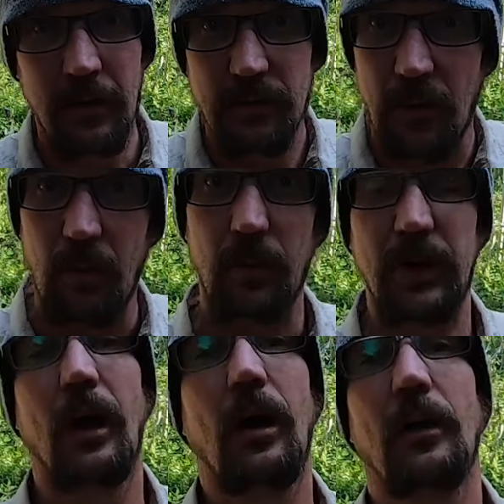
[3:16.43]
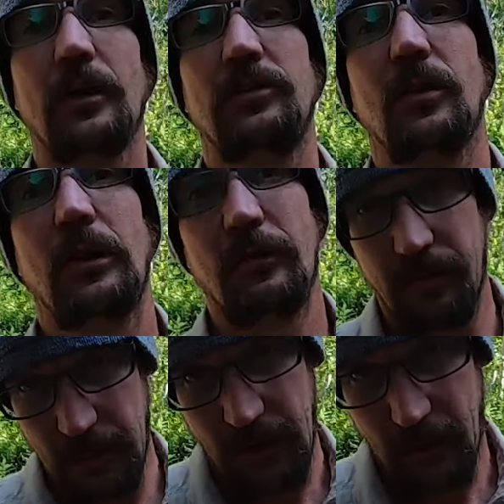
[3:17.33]
so that we can all enjoy the
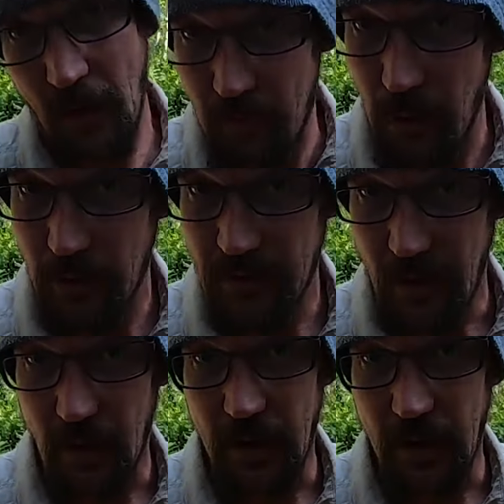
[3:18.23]
freedom of motorcycle